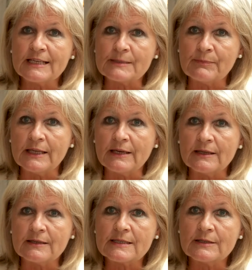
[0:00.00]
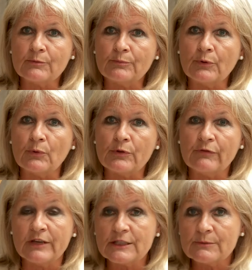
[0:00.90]
experience that
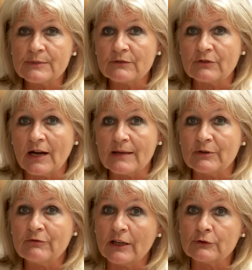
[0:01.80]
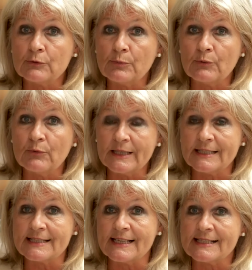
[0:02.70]
both victims of crime and vulnerable
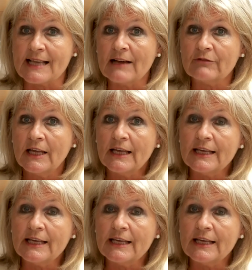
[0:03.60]
witnesses have